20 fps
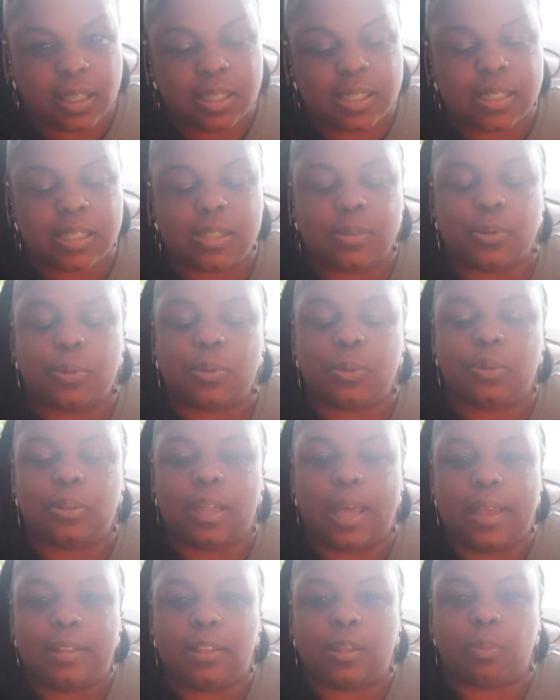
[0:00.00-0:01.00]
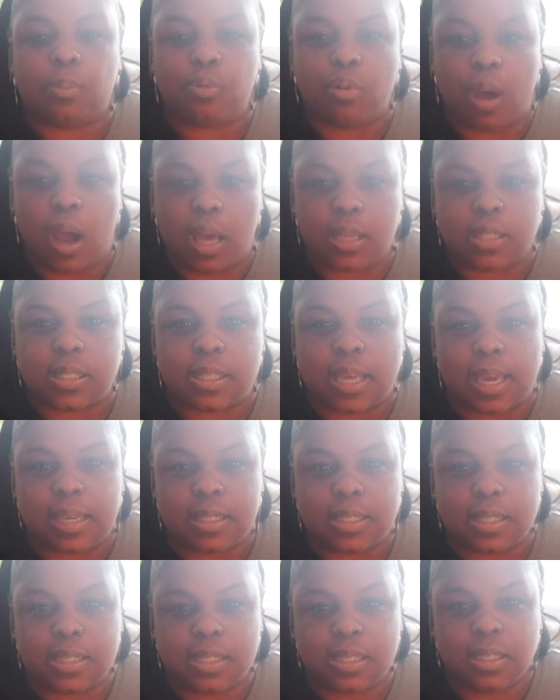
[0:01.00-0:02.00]
to let the
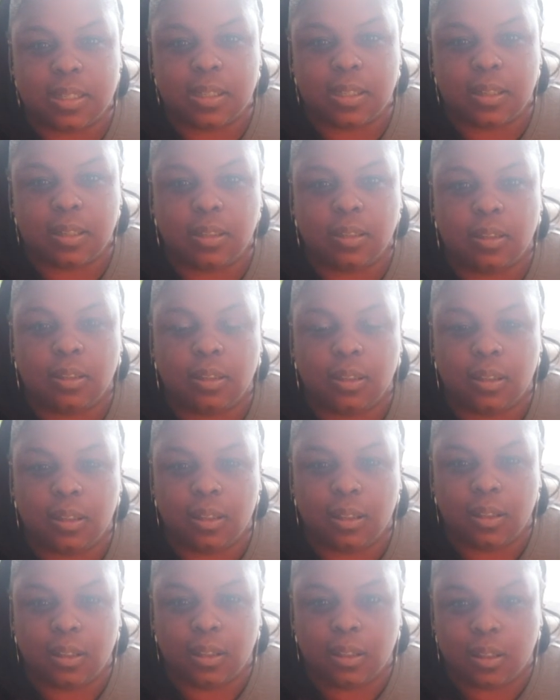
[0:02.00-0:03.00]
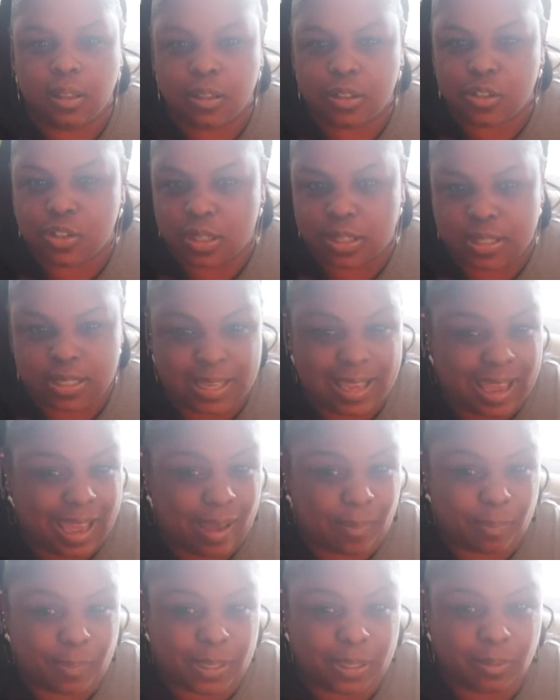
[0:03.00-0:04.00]
process just
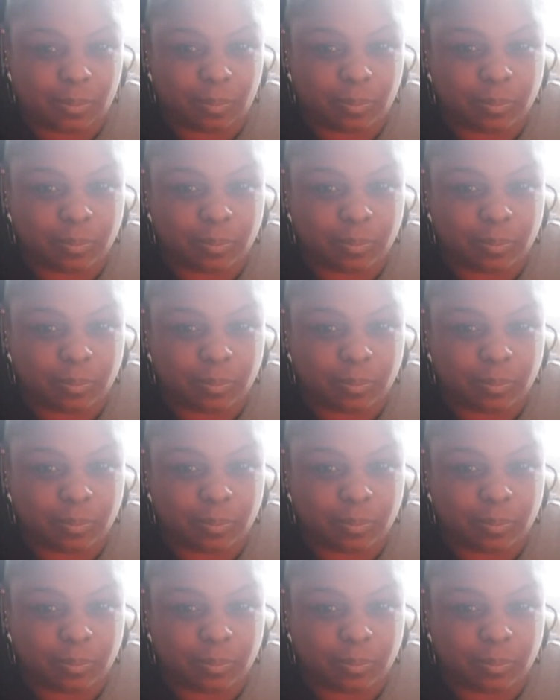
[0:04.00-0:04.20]
happen.